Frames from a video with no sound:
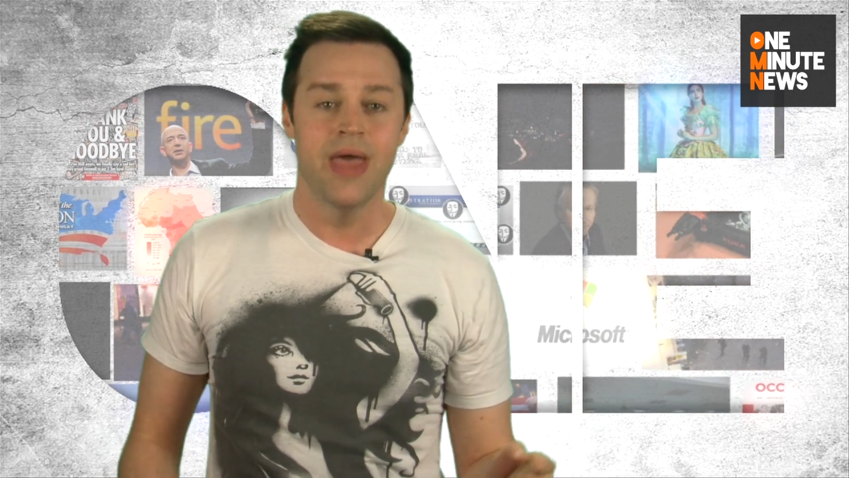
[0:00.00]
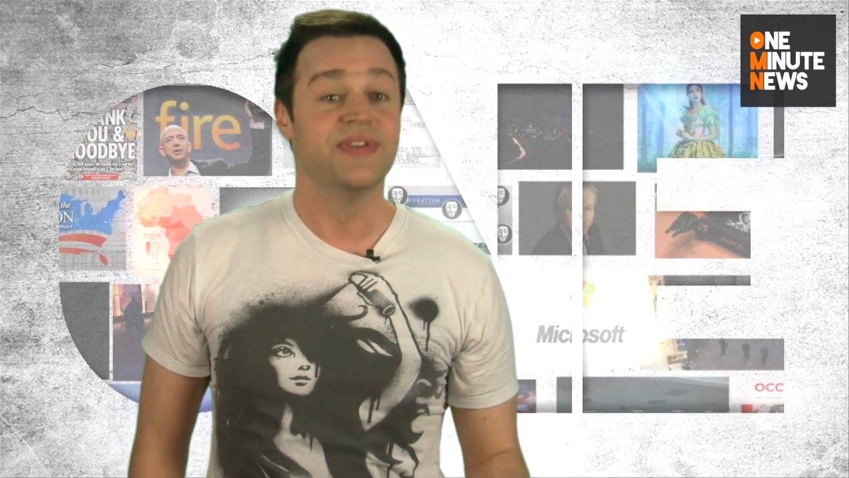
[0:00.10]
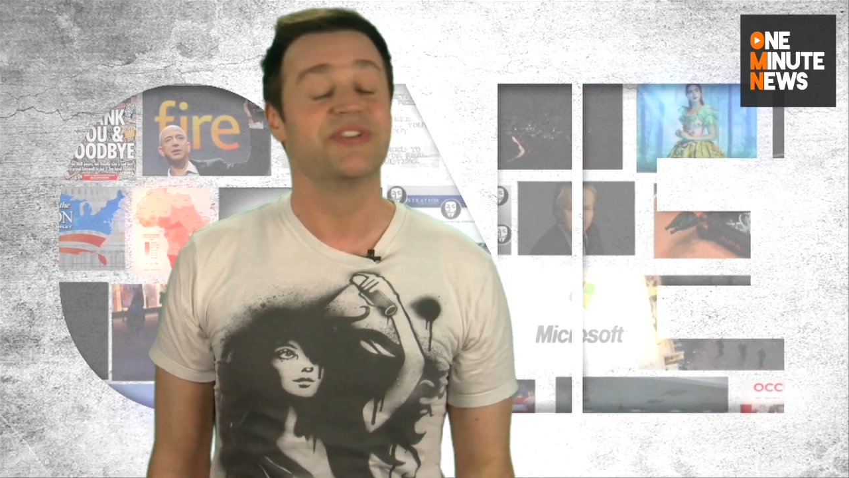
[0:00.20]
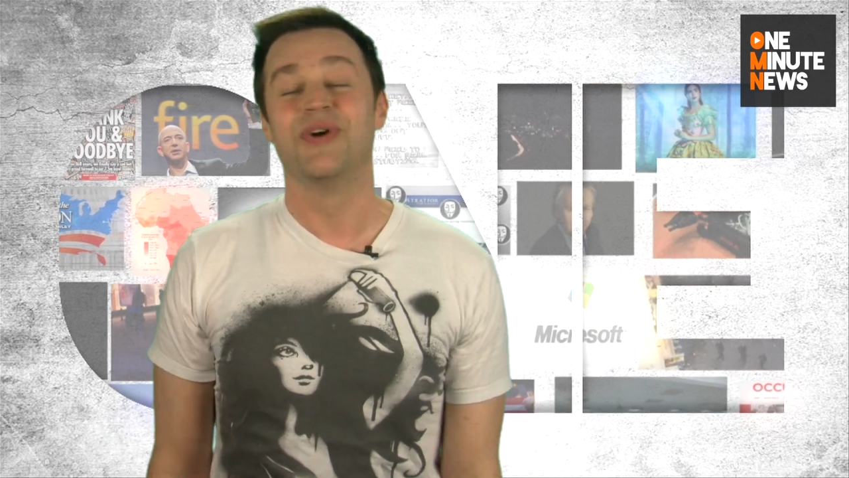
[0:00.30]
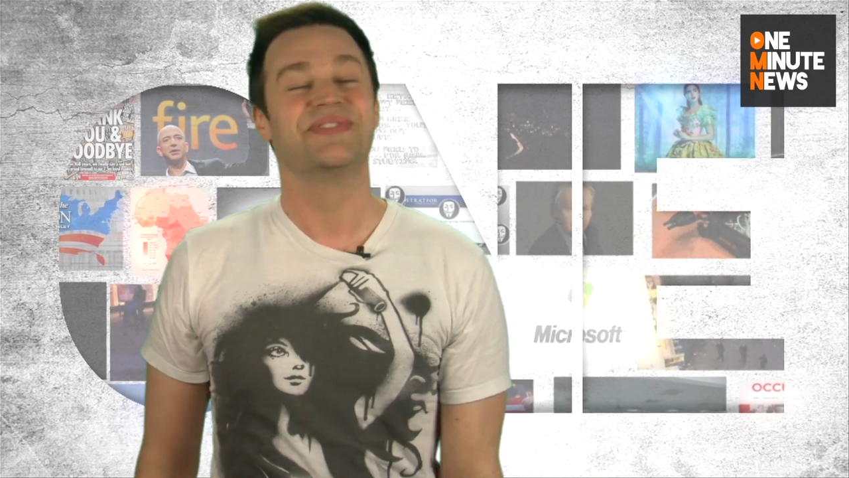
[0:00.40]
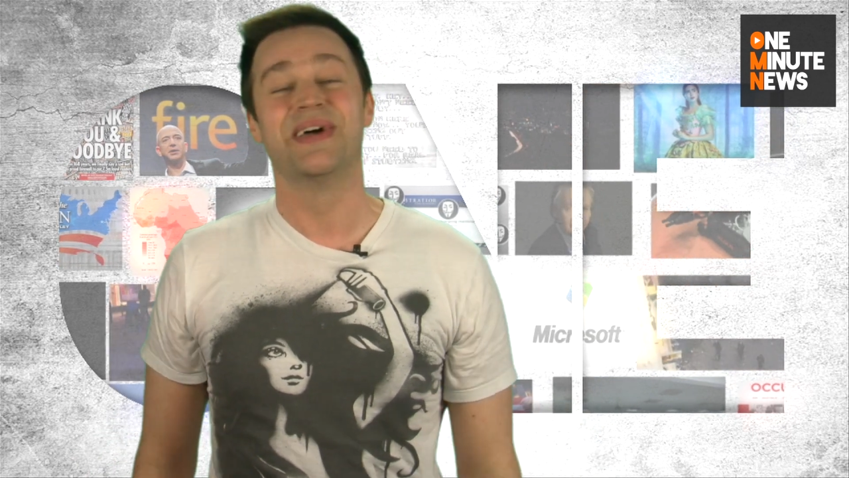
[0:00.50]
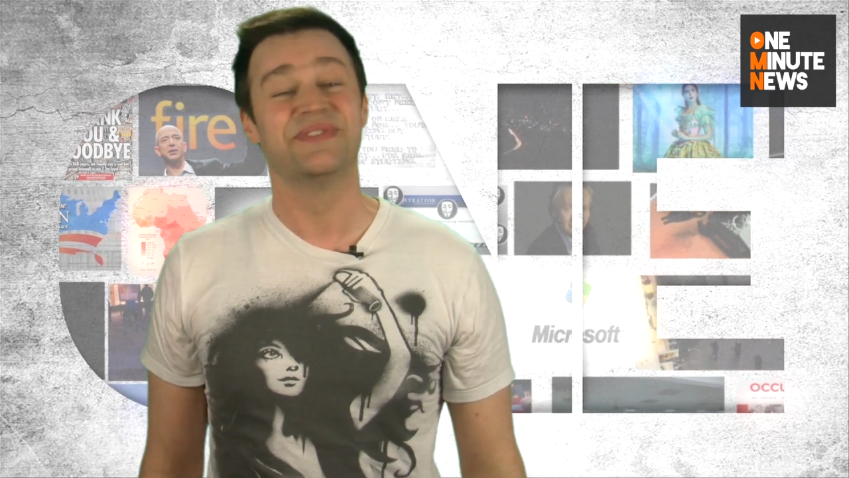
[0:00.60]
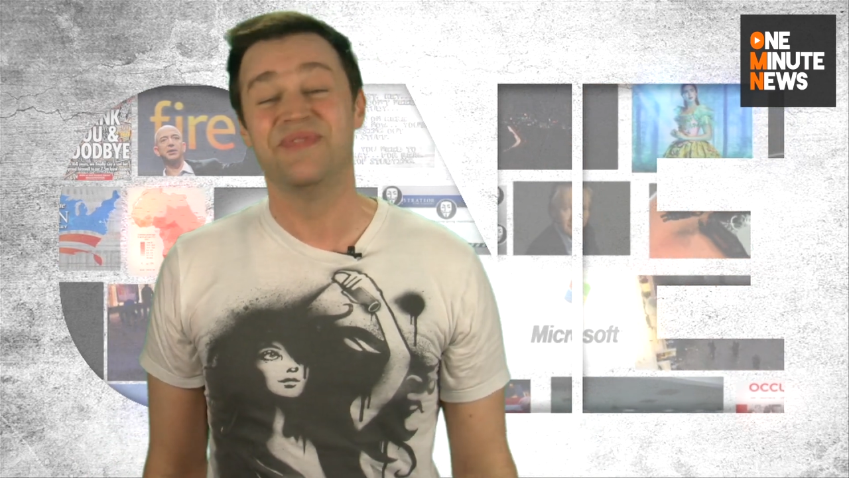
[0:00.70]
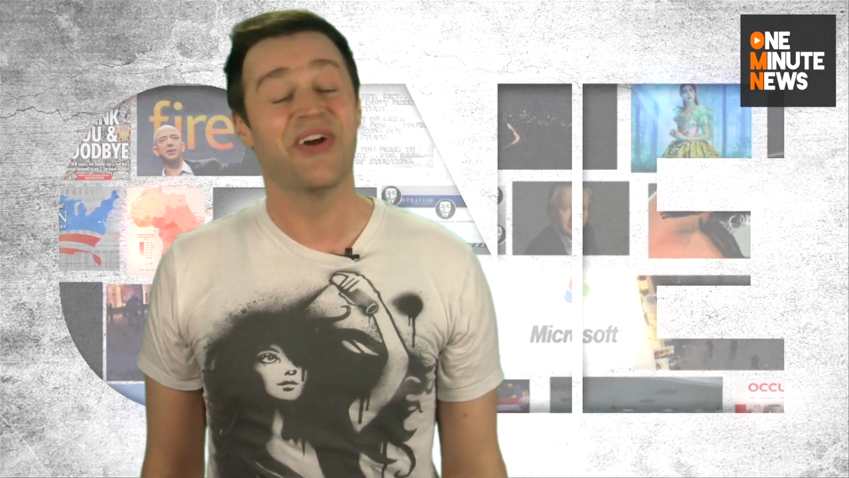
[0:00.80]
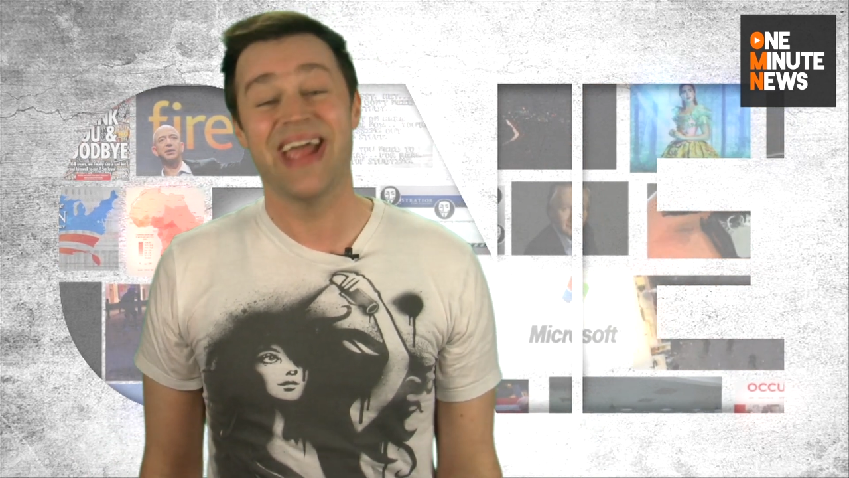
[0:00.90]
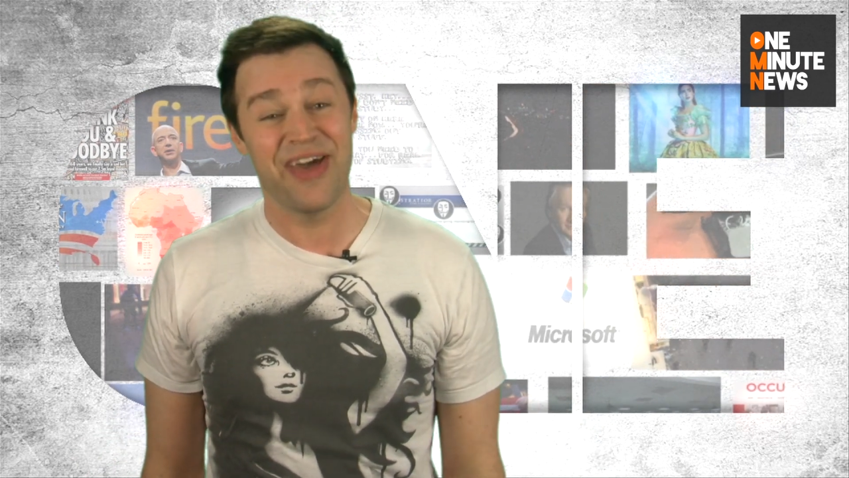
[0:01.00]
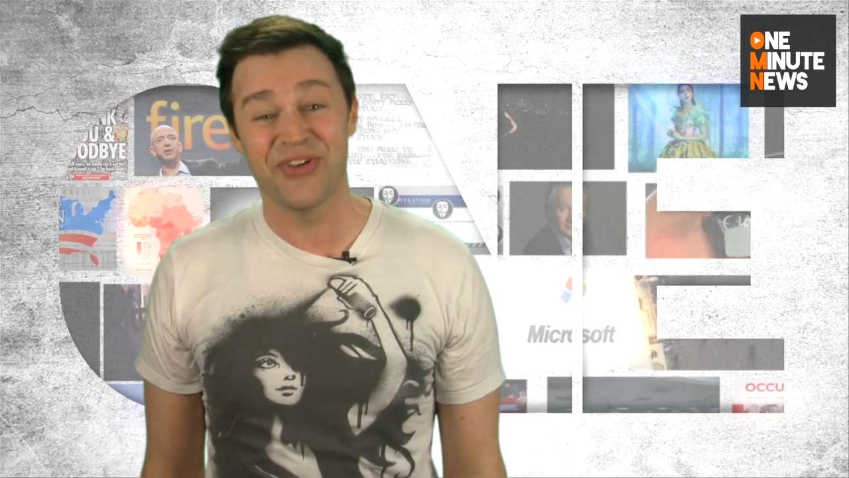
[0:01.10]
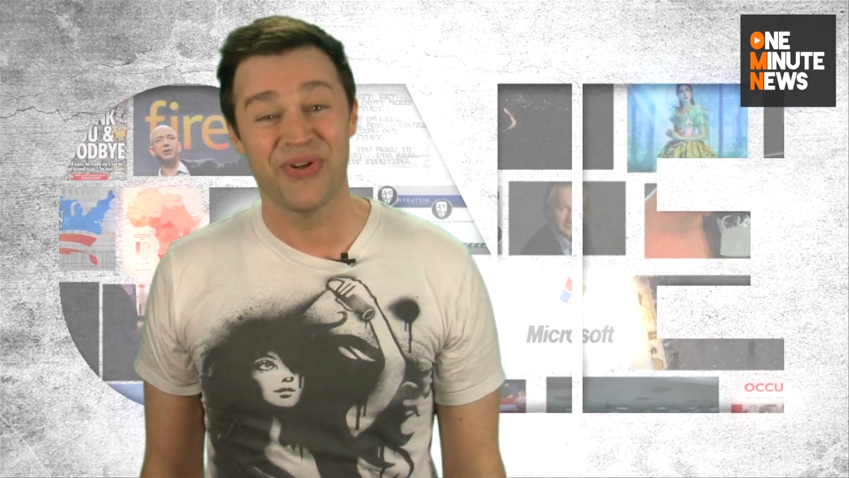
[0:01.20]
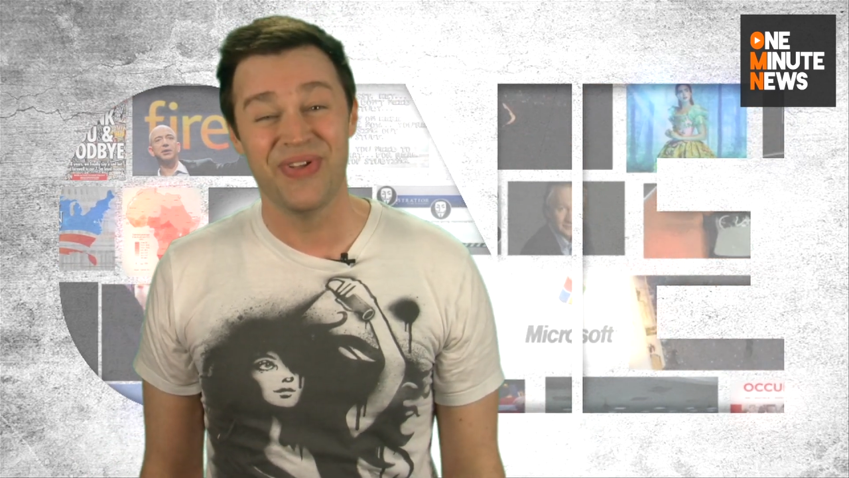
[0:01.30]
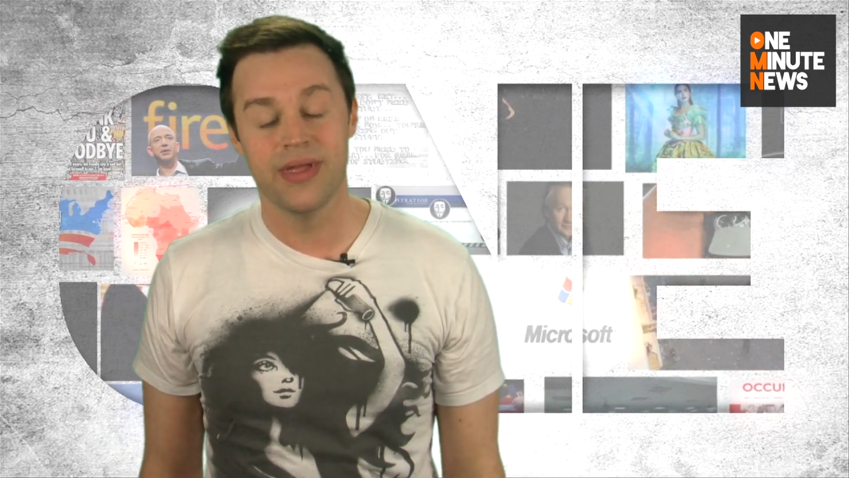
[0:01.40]
This all sounds very
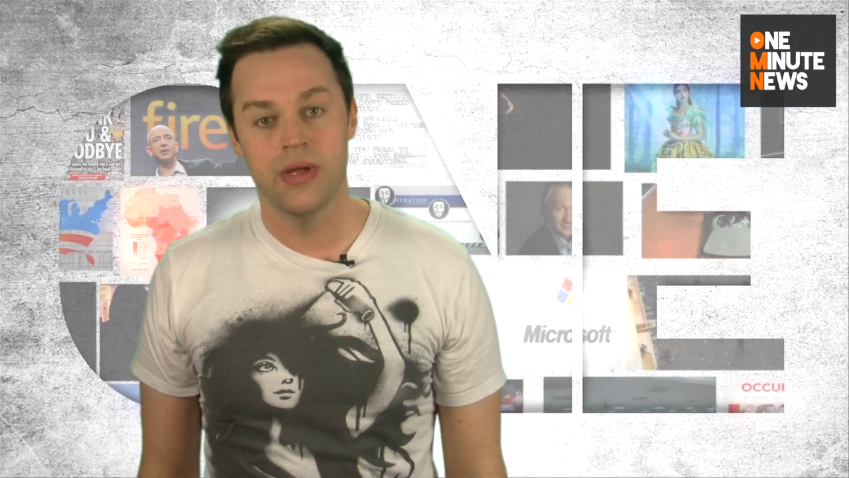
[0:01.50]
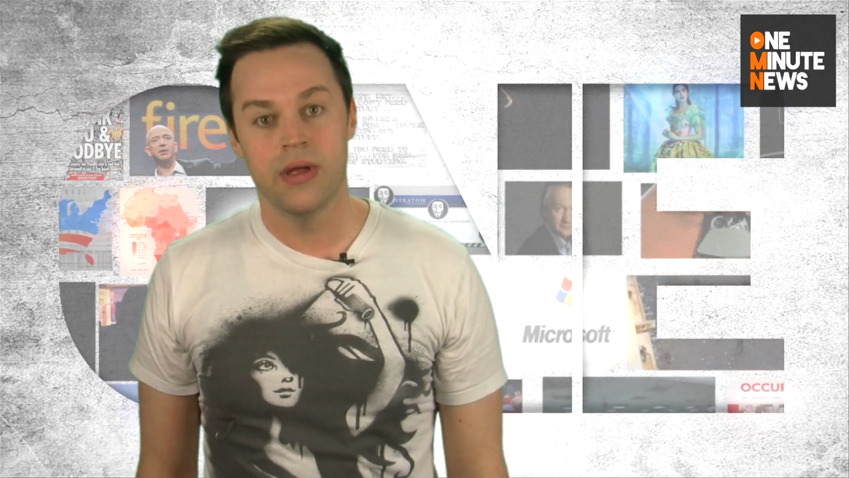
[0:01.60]
ethical,